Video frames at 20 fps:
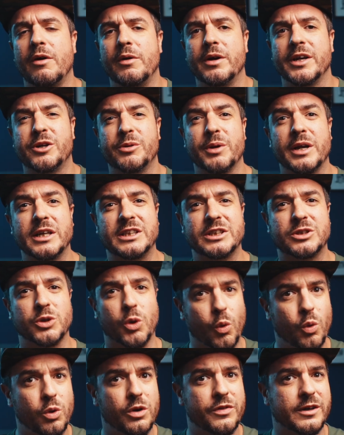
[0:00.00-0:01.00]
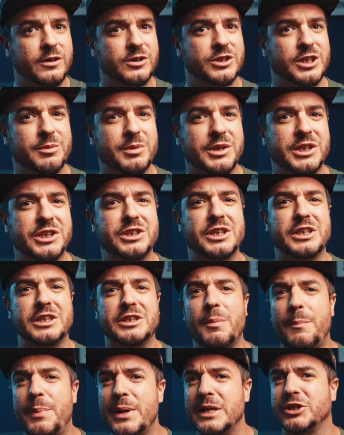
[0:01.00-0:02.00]
how I created all of those images
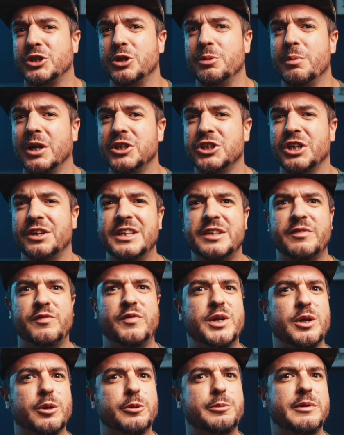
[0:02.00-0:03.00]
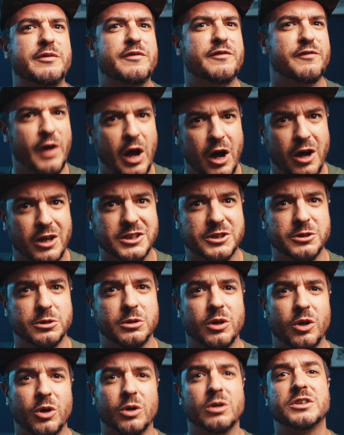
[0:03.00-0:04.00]
is a bit too much and this video would be far
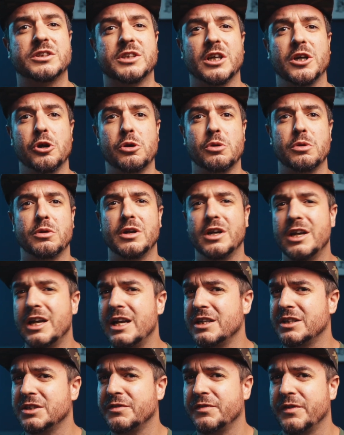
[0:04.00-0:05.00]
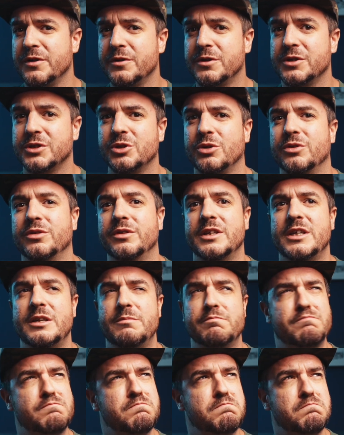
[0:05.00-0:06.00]
too long. So let's focus on
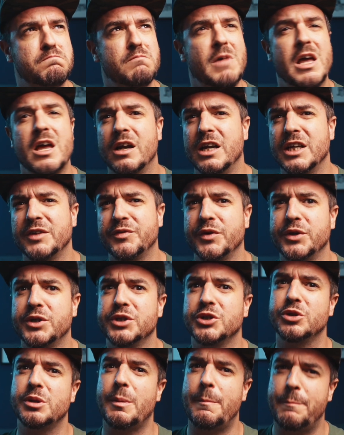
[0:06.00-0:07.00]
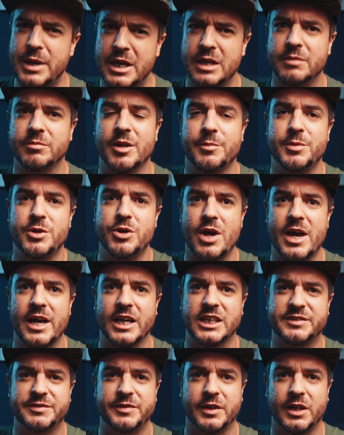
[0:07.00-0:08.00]
the Let's focus on the BMW
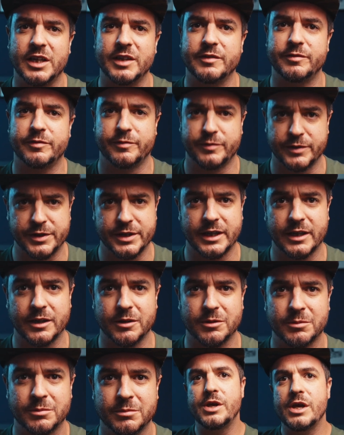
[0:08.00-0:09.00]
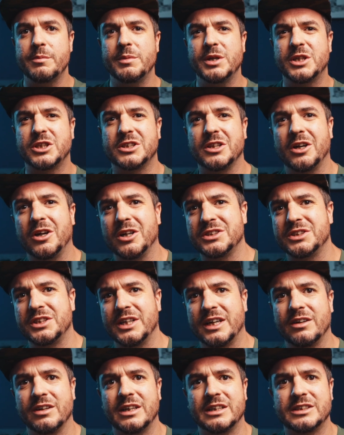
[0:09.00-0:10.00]
X5 for now. The image
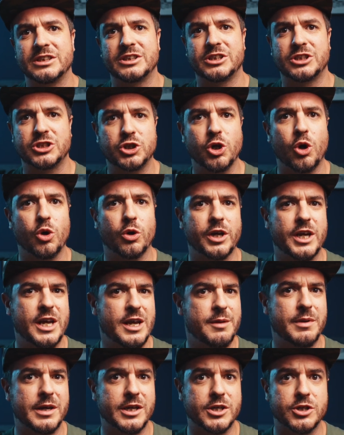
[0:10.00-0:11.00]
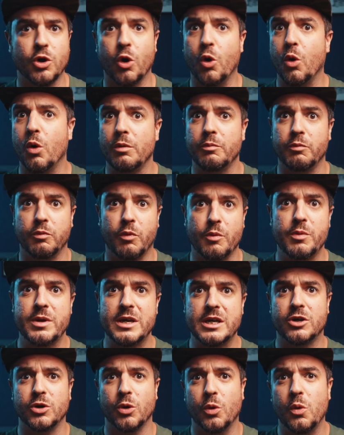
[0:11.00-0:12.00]
started out as a stock image, or what
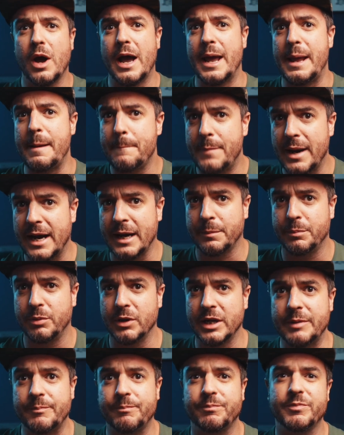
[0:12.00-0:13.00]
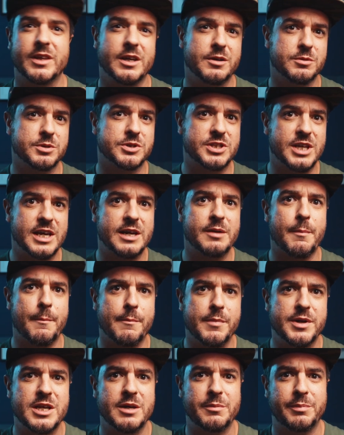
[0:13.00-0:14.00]
we call a backplate. It was
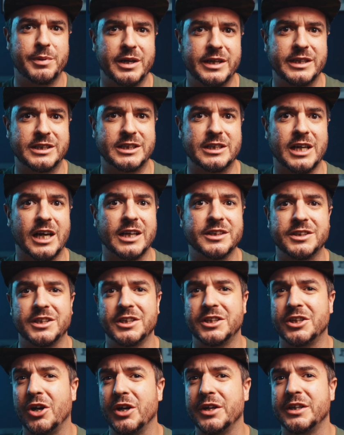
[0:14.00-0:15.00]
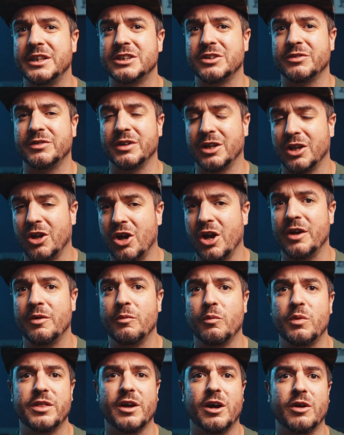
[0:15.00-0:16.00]
then manipulated under the guidance of the
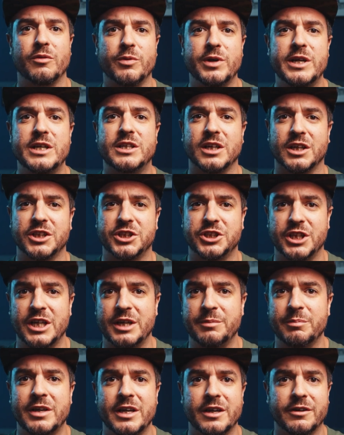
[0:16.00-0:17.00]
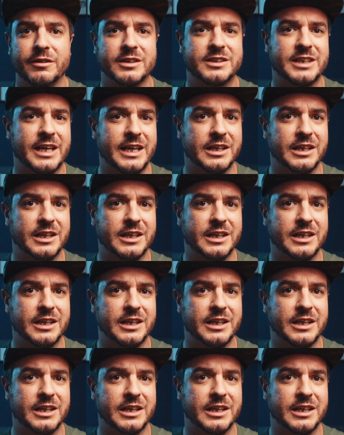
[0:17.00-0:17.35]
client with our retouch team here at